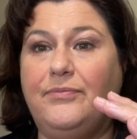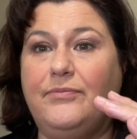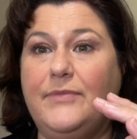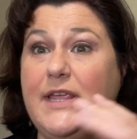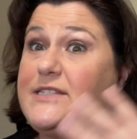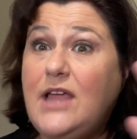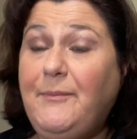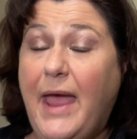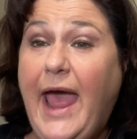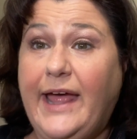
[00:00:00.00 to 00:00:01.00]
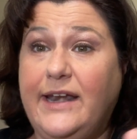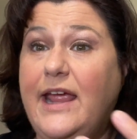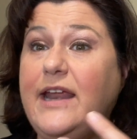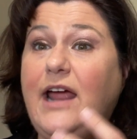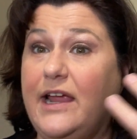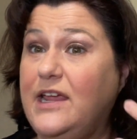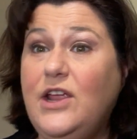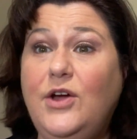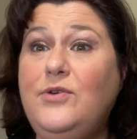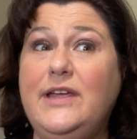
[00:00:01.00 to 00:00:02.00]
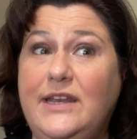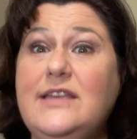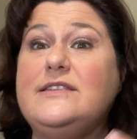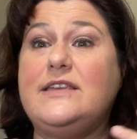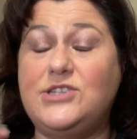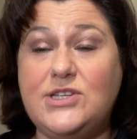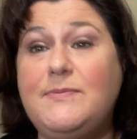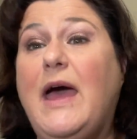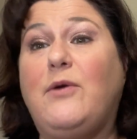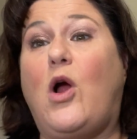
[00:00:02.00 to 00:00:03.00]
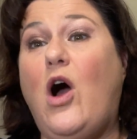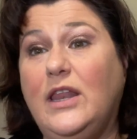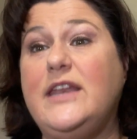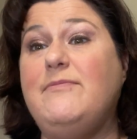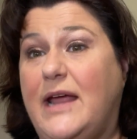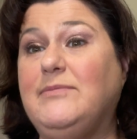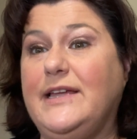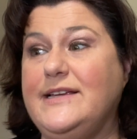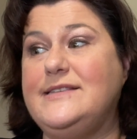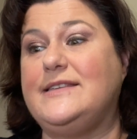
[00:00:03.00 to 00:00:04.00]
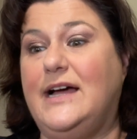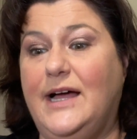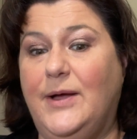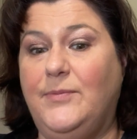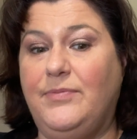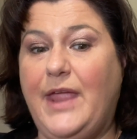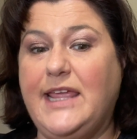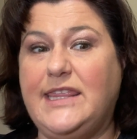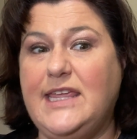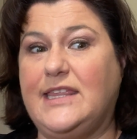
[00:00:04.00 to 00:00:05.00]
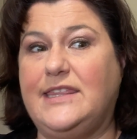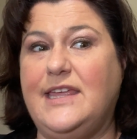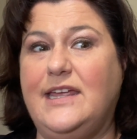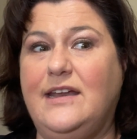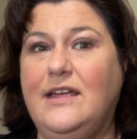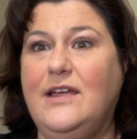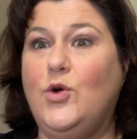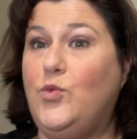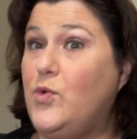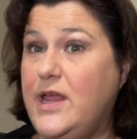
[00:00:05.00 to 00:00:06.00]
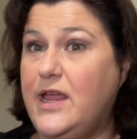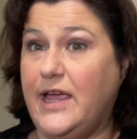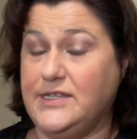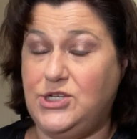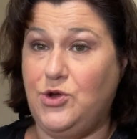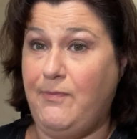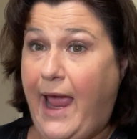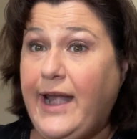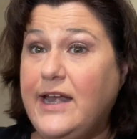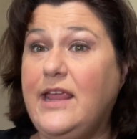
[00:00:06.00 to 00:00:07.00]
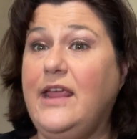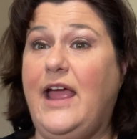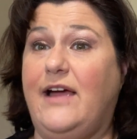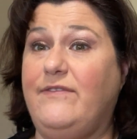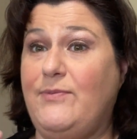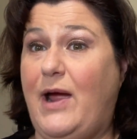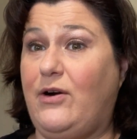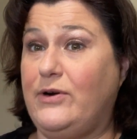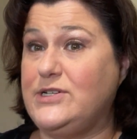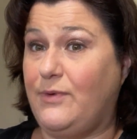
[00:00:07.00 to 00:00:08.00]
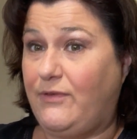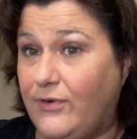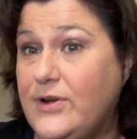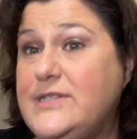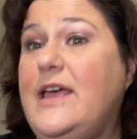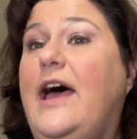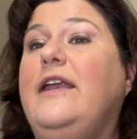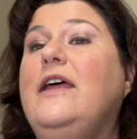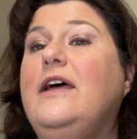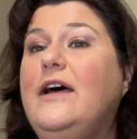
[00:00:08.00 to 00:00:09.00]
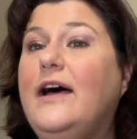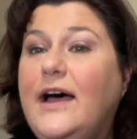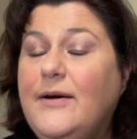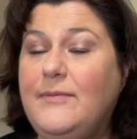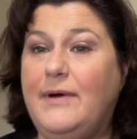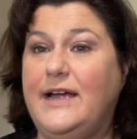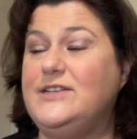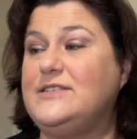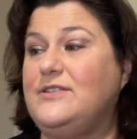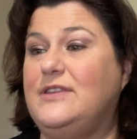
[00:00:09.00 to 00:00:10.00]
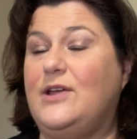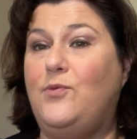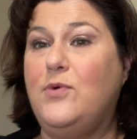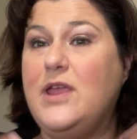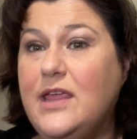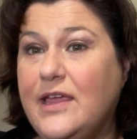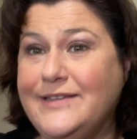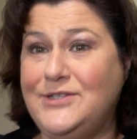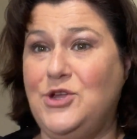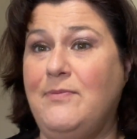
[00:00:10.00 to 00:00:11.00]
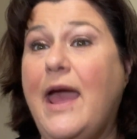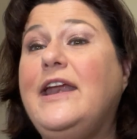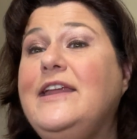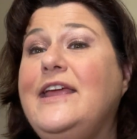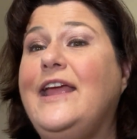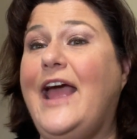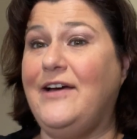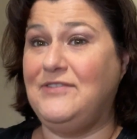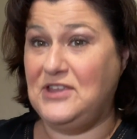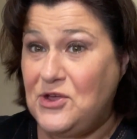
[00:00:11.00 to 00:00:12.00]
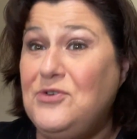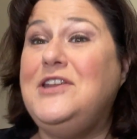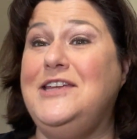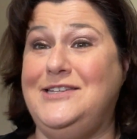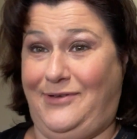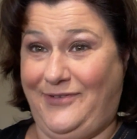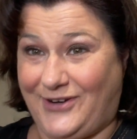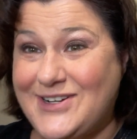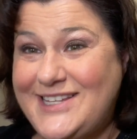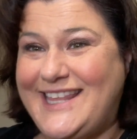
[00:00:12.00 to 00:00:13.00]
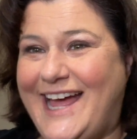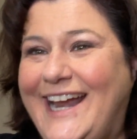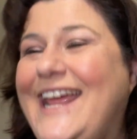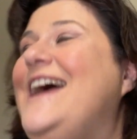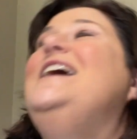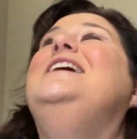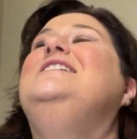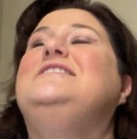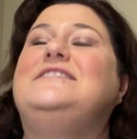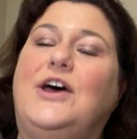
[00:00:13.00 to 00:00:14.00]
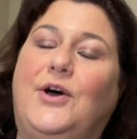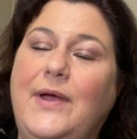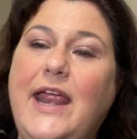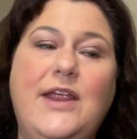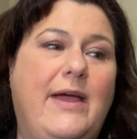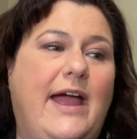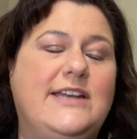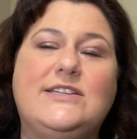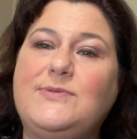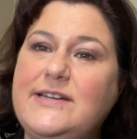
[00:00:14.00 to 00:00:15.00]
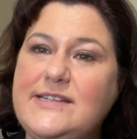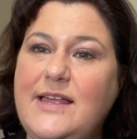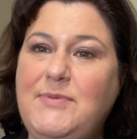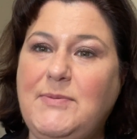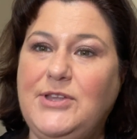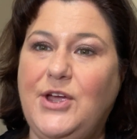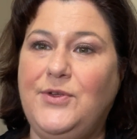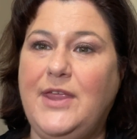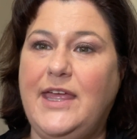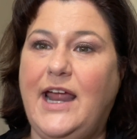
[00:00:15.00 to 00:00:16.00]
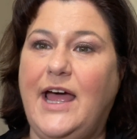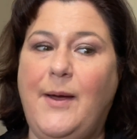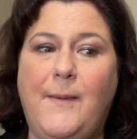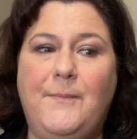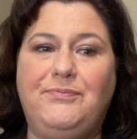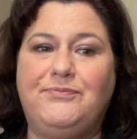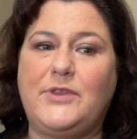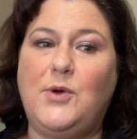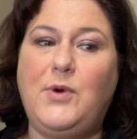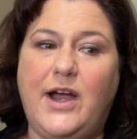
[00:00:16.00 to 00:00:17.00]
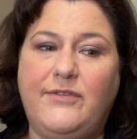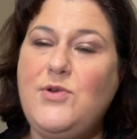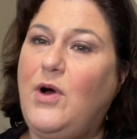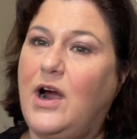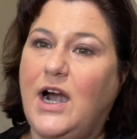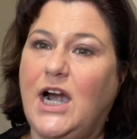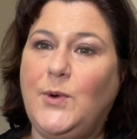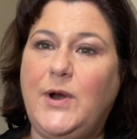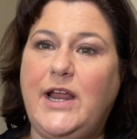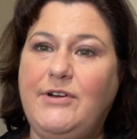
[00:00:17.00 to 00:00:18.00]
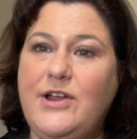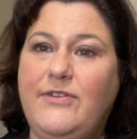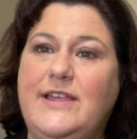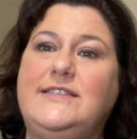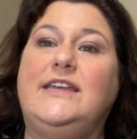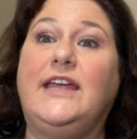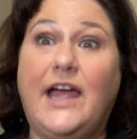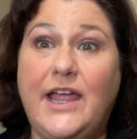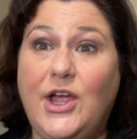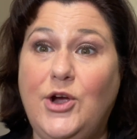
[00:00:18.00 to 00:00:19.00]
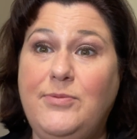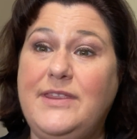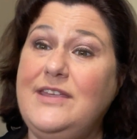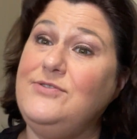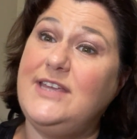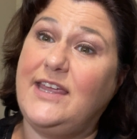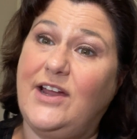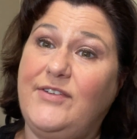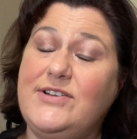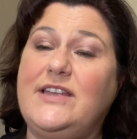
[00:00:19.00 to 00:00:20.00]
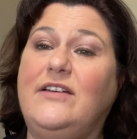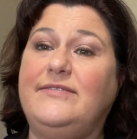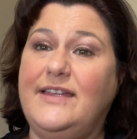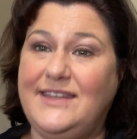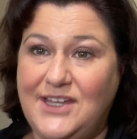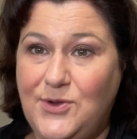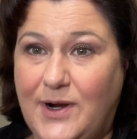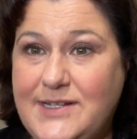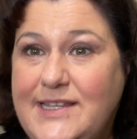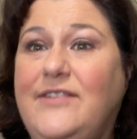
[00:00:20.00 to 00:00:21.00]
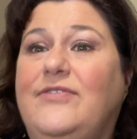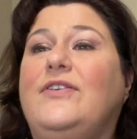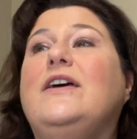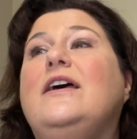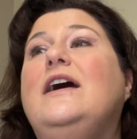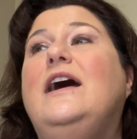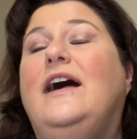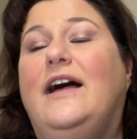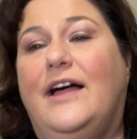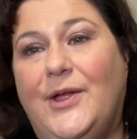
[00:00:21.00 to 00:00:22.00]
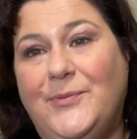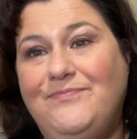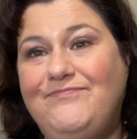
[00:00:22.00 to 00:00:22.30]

is not bad and you know it is it's just bad we're all in a bad place um, i think that we as humanity have the power to reverse that um, i just don't think we as humanity have the unity to reverse that so anyway, I just wanted to let people know that um, wherever you are, whatever you're facing, I hope that you take care of yourself and that you are safe. Um,